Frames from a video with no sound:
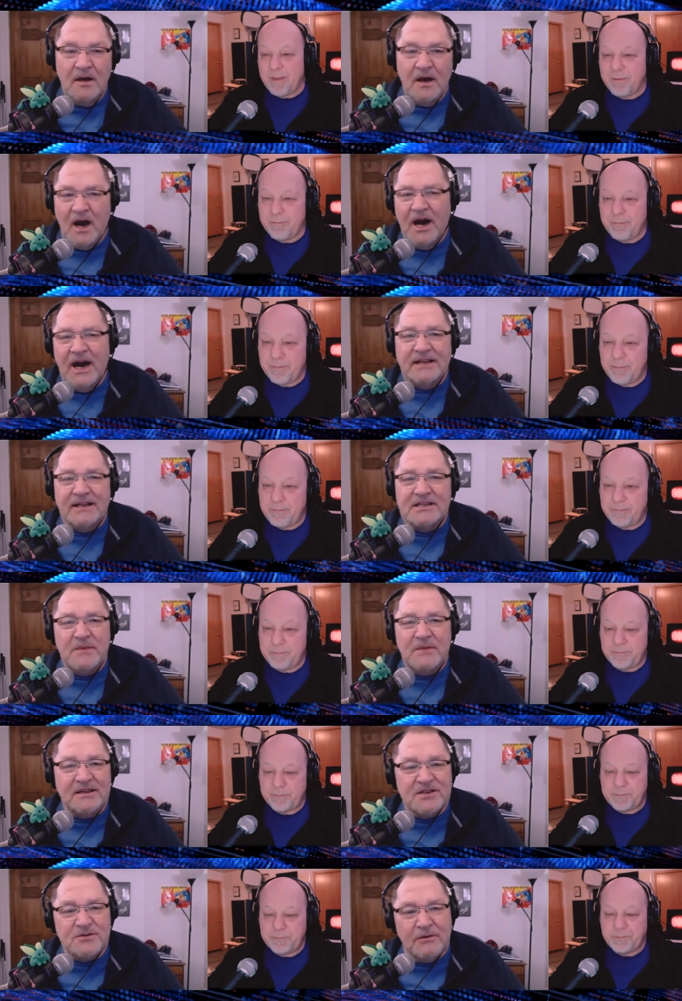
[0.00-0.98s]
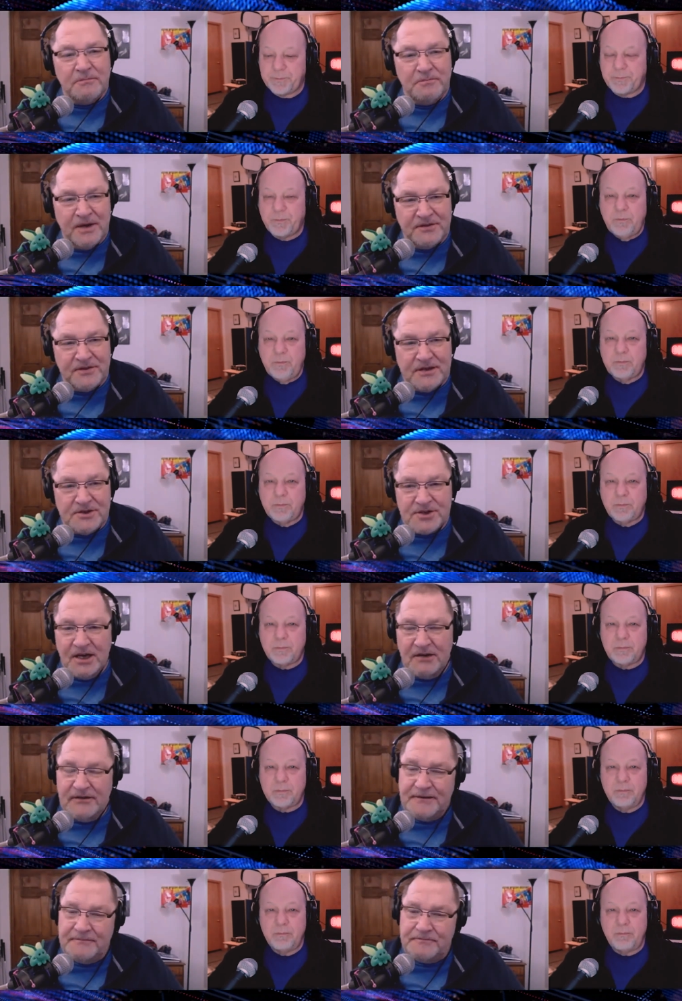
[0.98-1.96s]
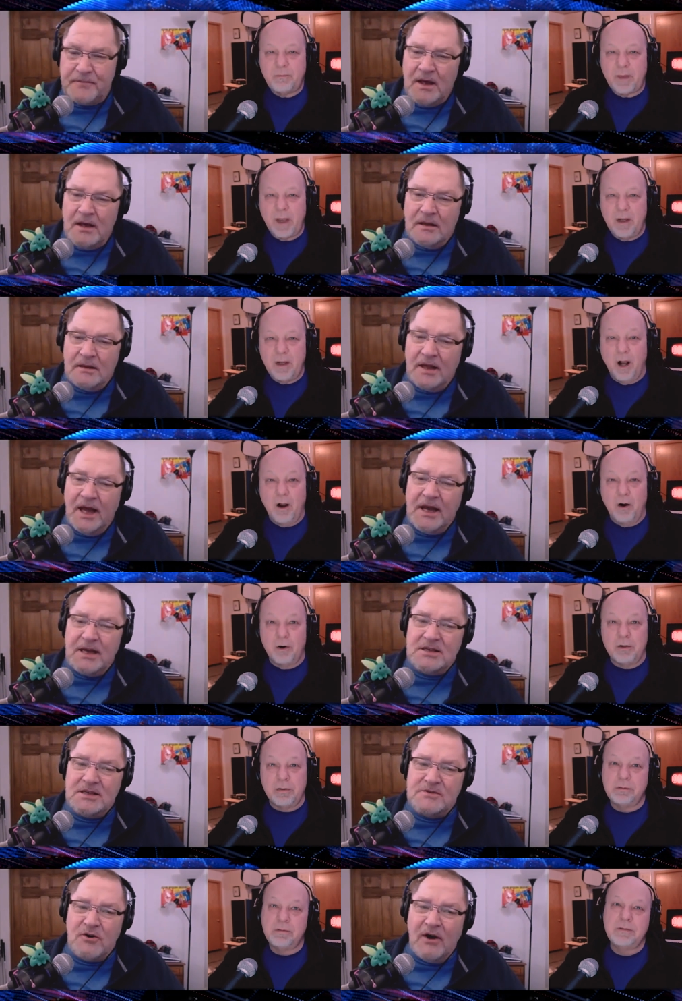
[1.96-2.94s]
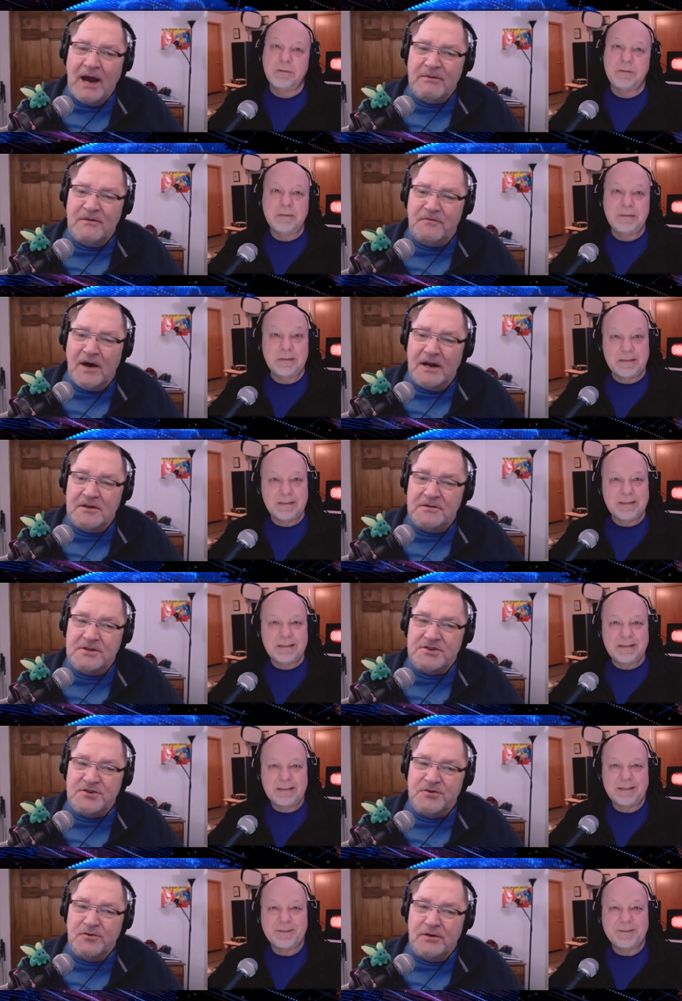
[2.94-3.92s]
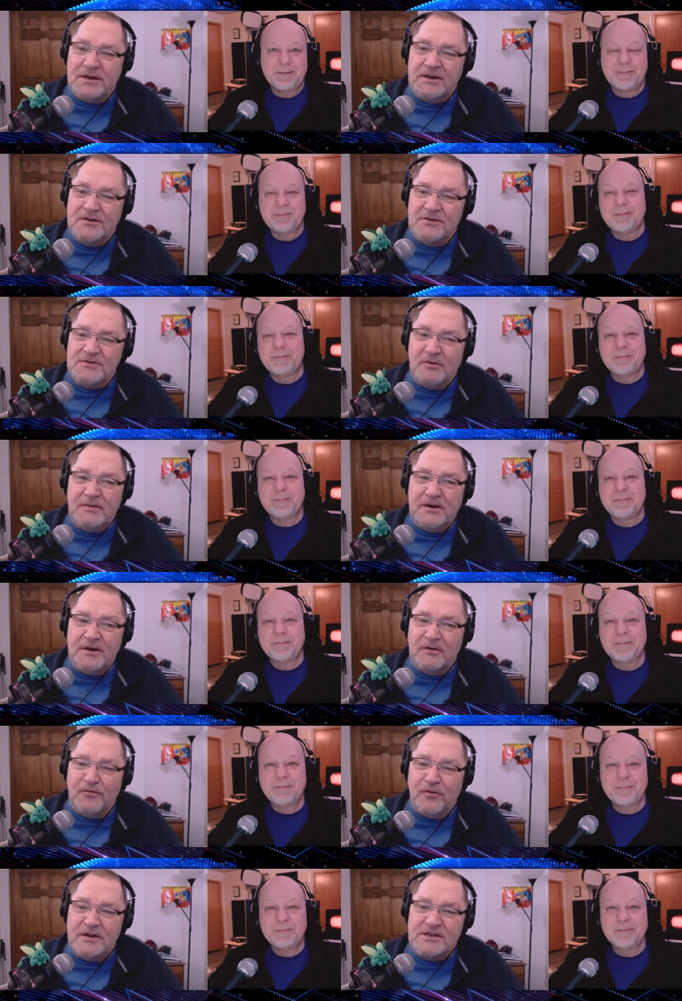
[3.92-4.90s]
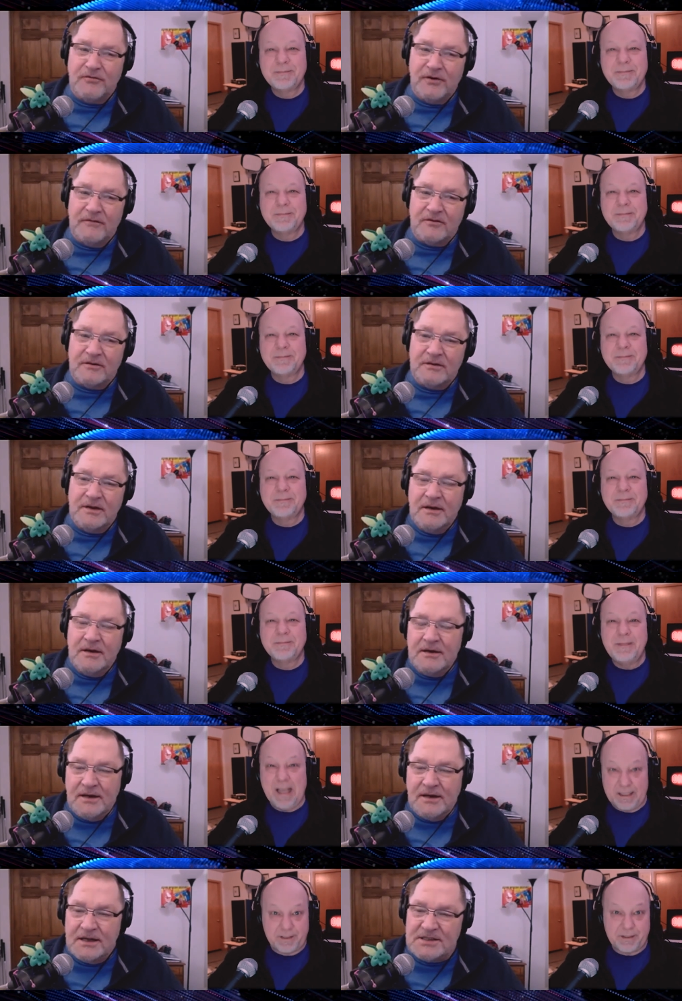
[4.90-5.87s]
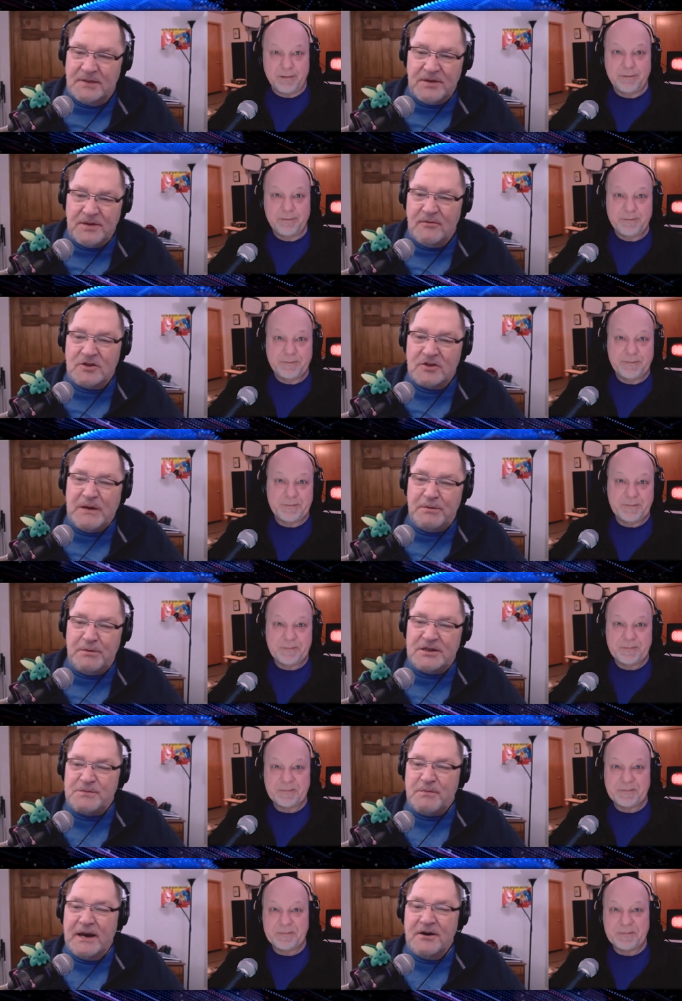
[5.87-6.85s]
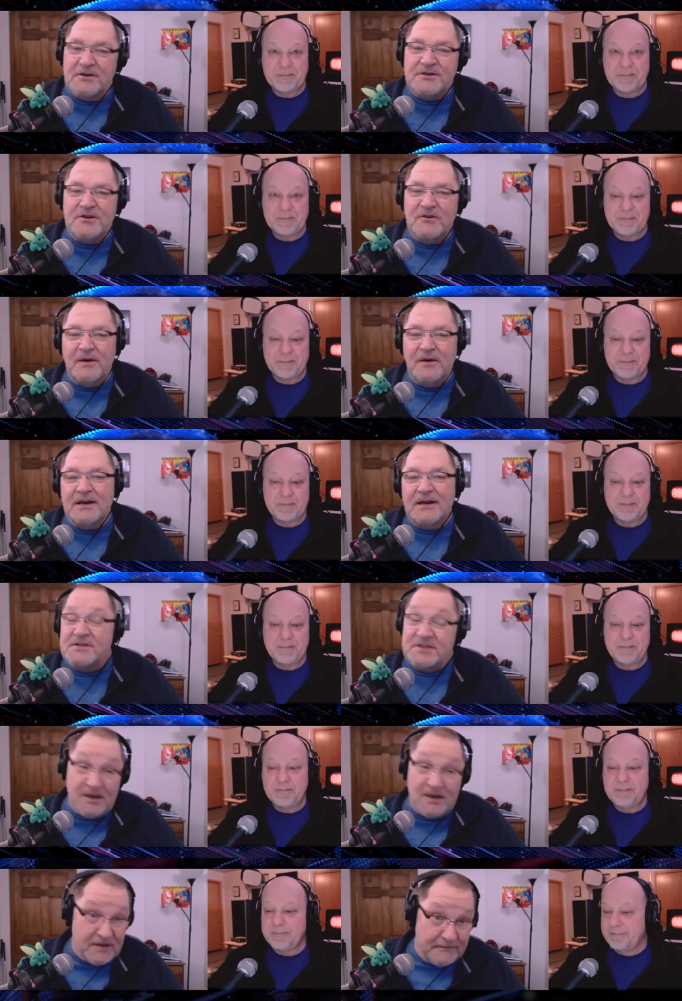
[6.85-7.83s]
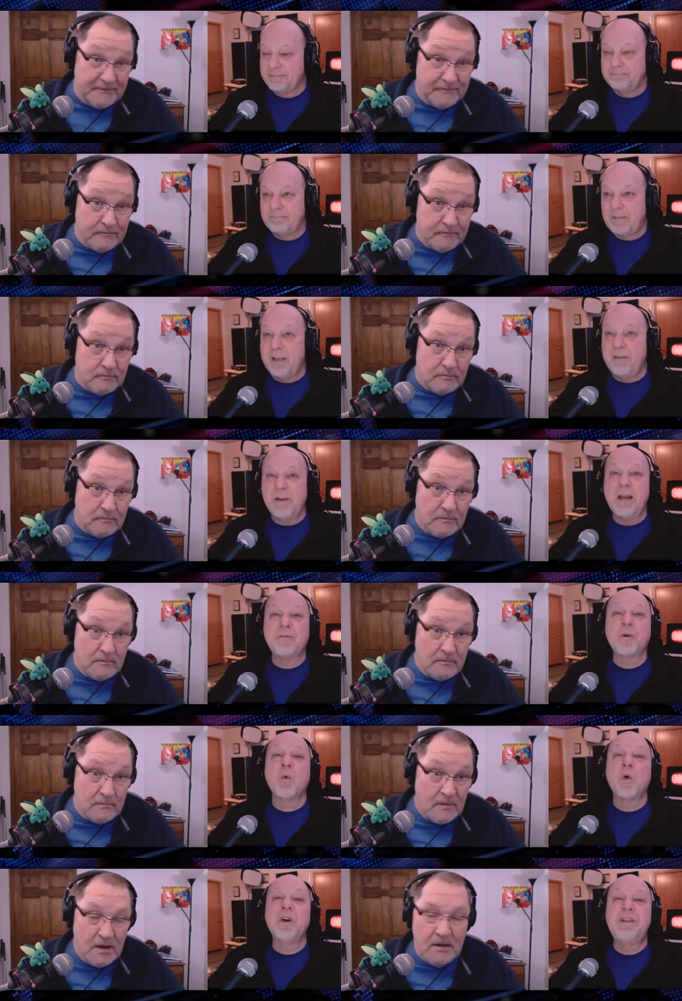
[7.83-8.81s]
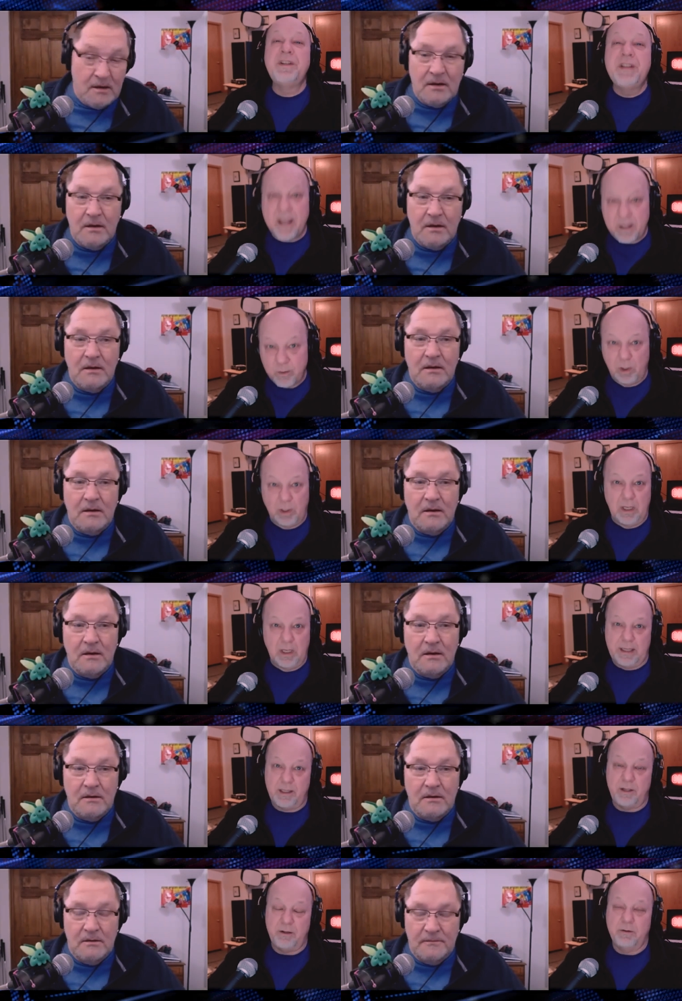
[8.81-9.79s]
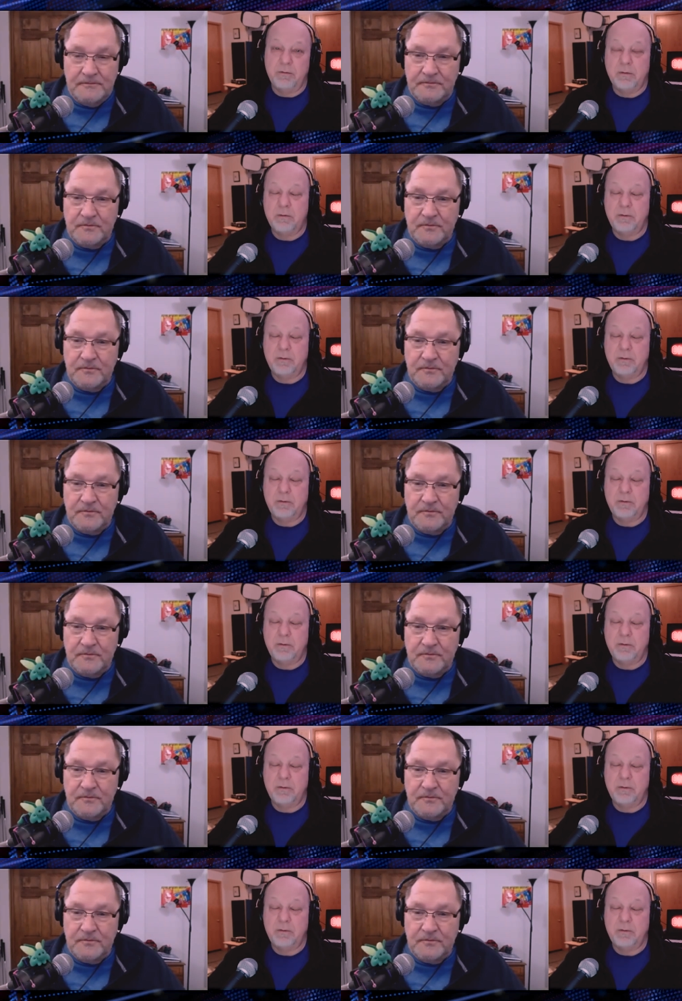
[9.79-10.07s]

Speaker 1: All right, let's make this one pithy, shall we? Oh. Like, subscribe, and follow This Is Truly News, and we'll be your friends forever. Yes. Not something most people aspire to, but it's something. Even after we're dead, we'll like you.